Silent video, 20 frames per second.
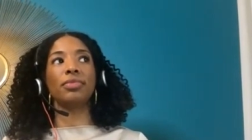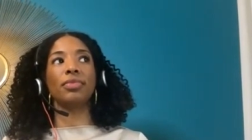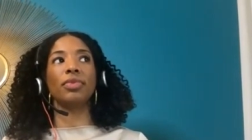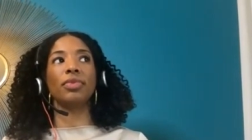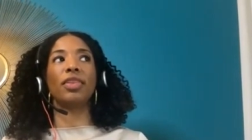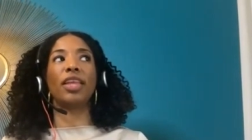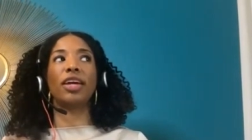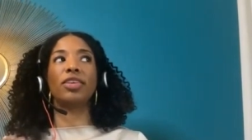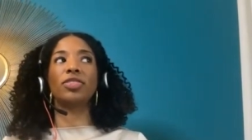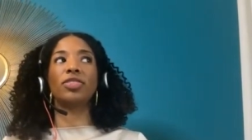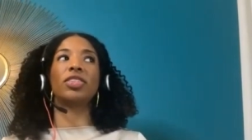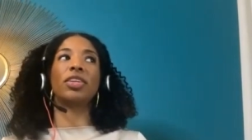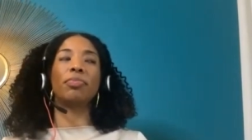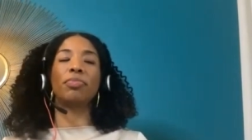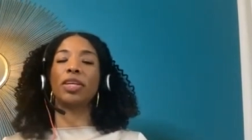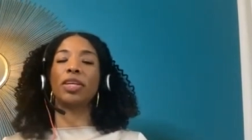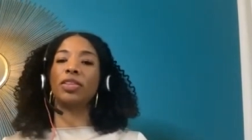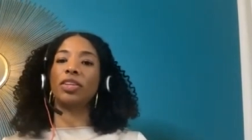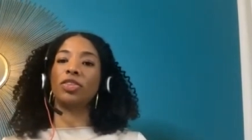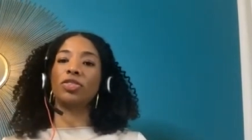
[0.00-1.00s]
that's
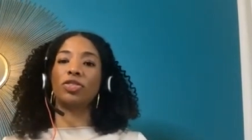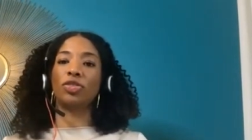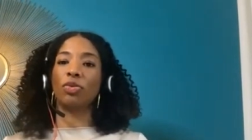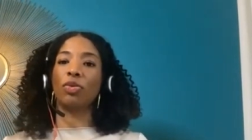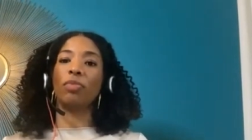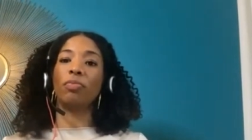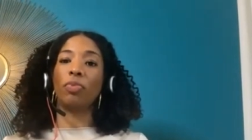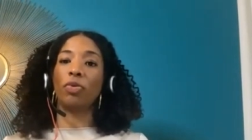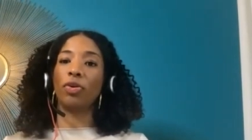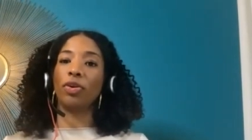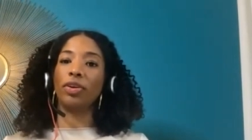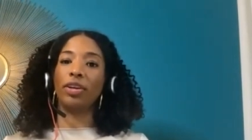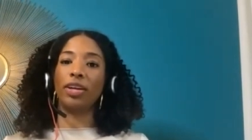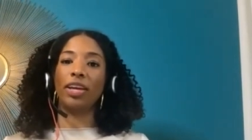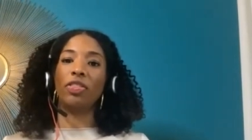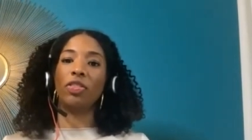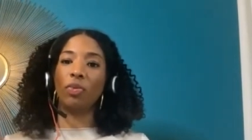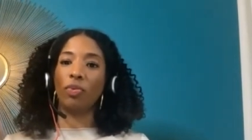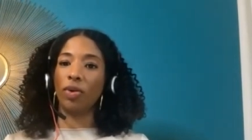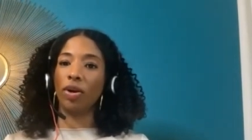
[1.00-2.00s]
something that's so important
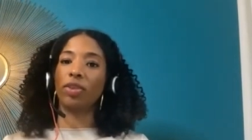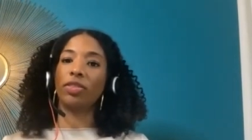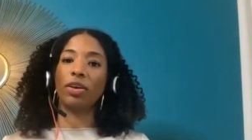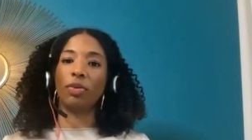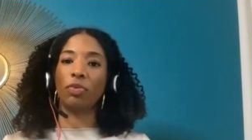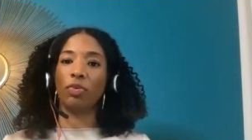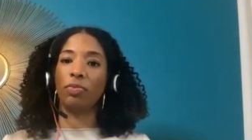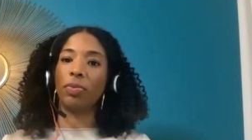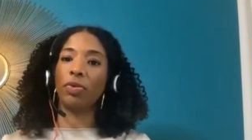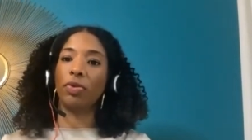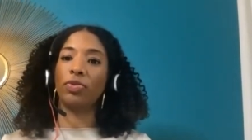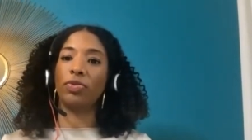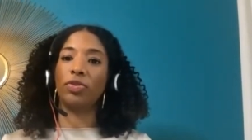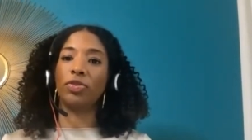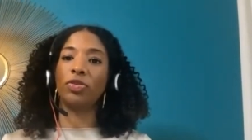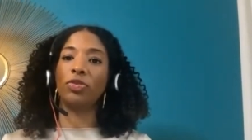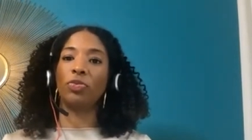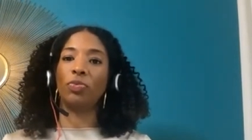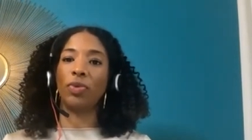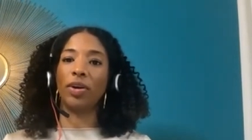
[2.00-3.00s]
in the work that we both
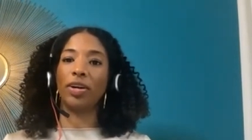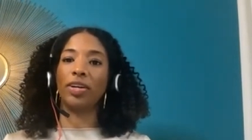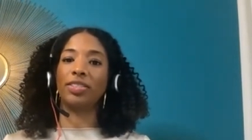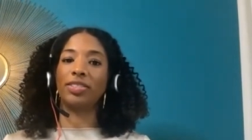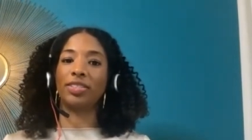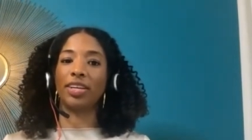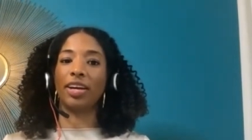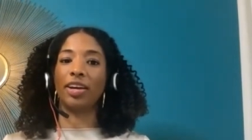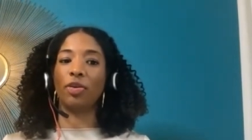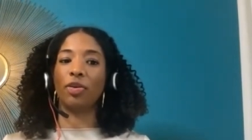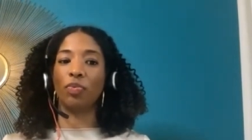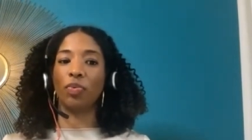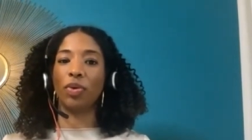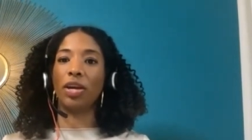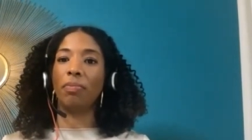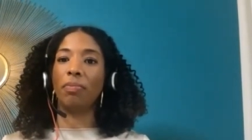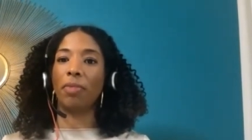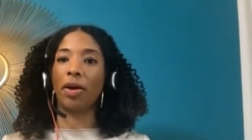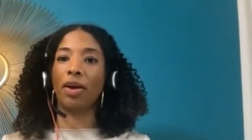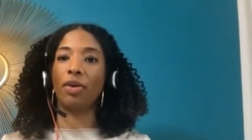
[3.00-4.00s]
do, where it's like
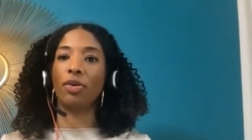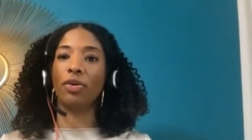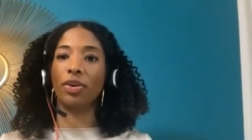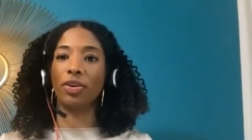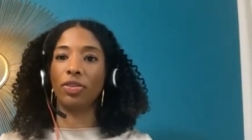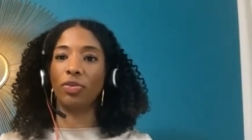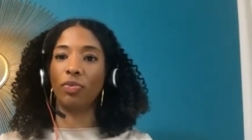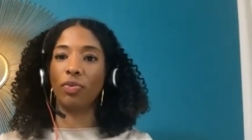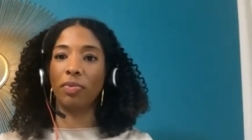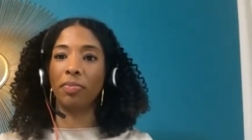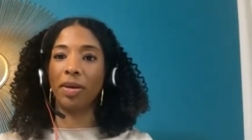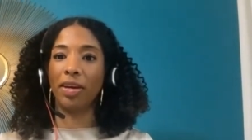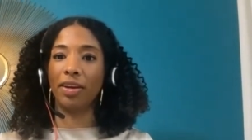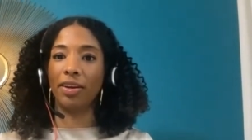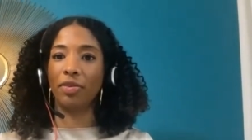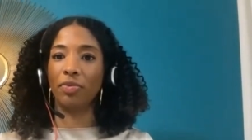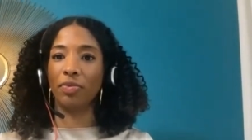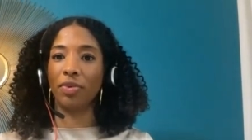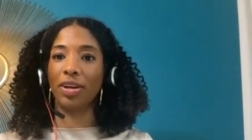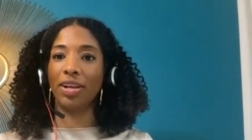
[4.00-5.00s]
re empowering the woman
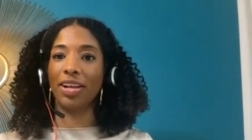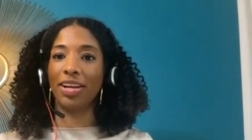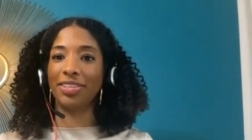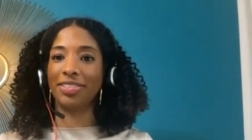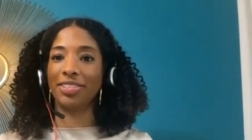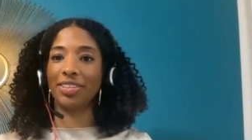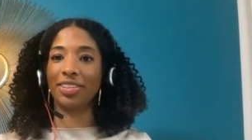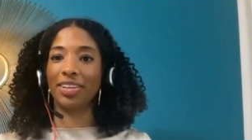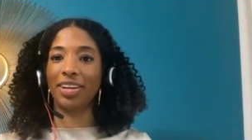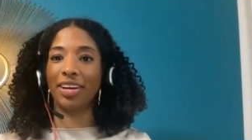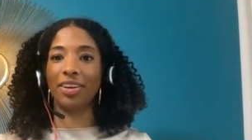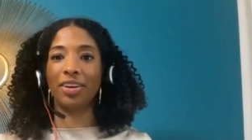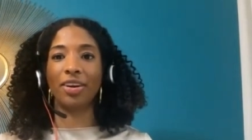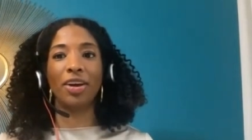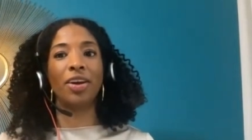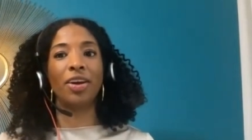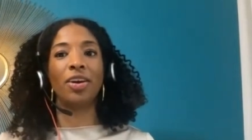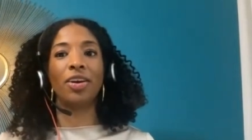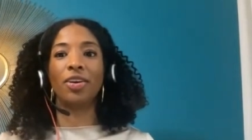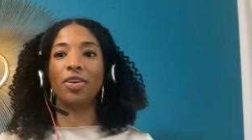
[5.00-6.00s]
and realizing, like,
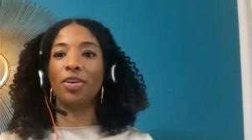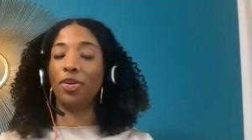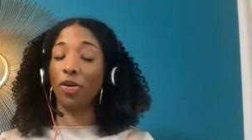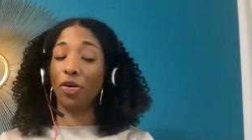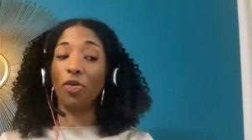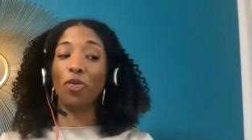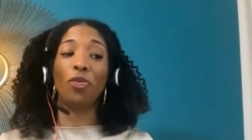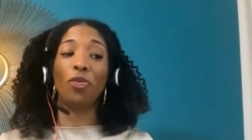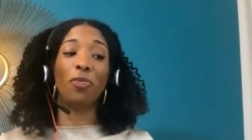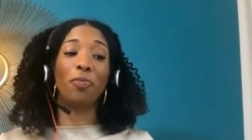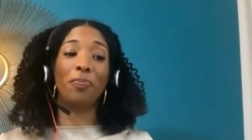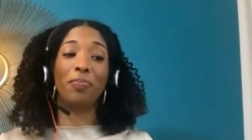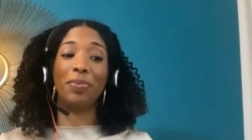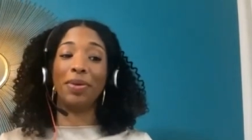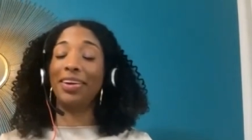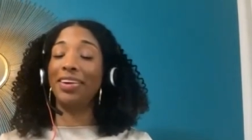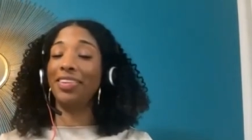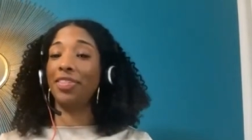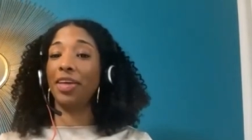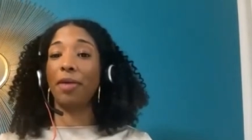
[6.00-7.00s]
go
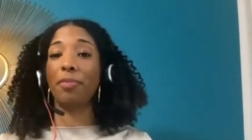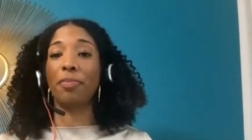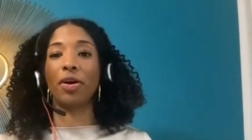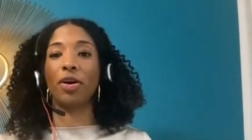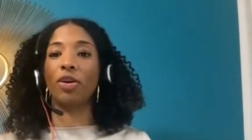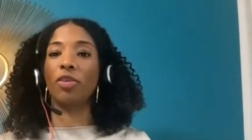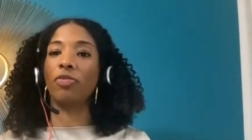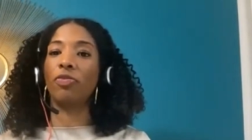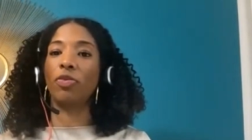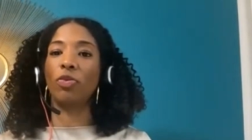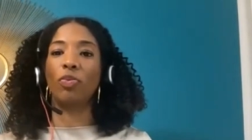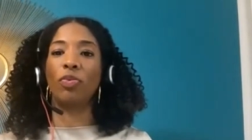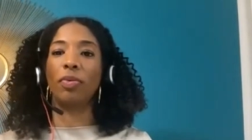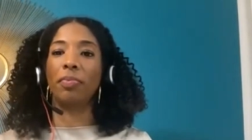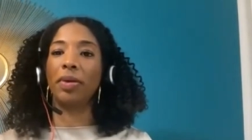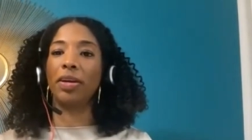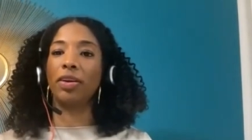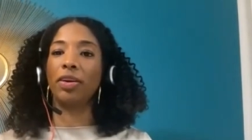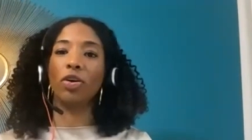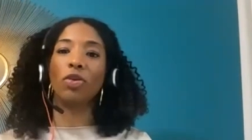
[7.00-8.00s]
be that powerful
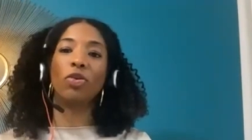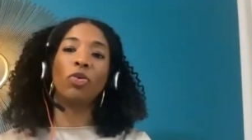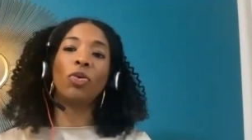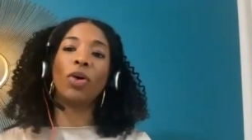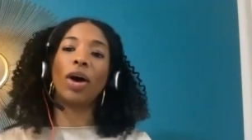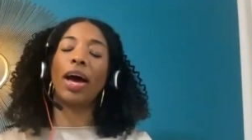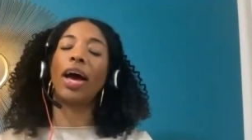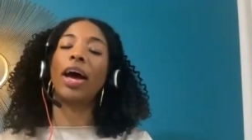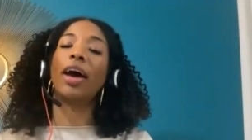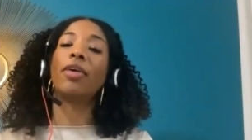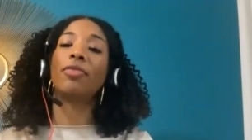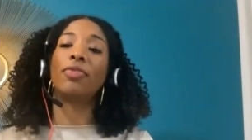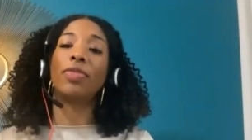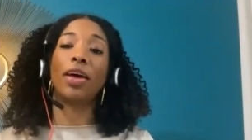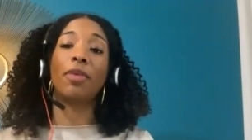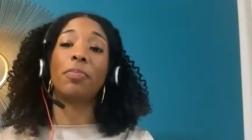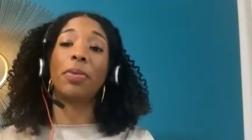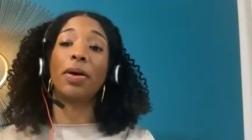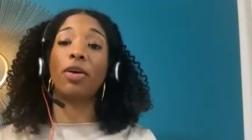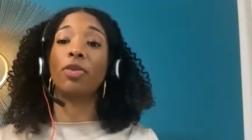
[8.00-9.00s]
woman, go have
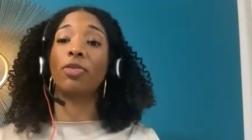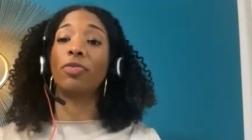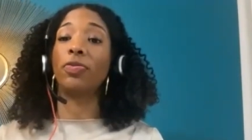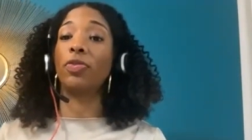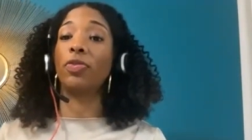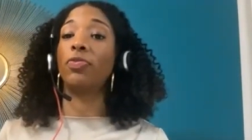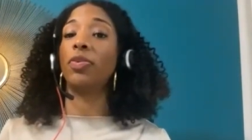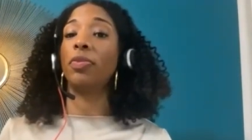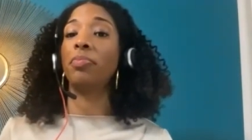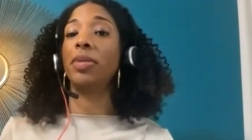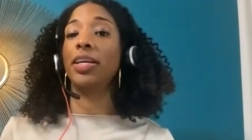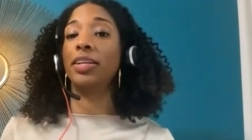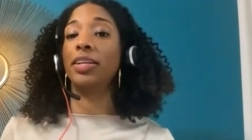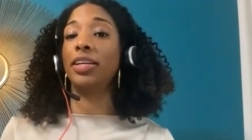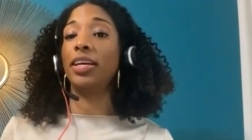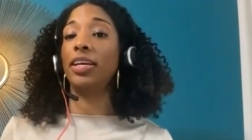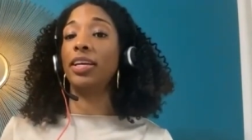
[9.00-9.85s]
that powerful feminine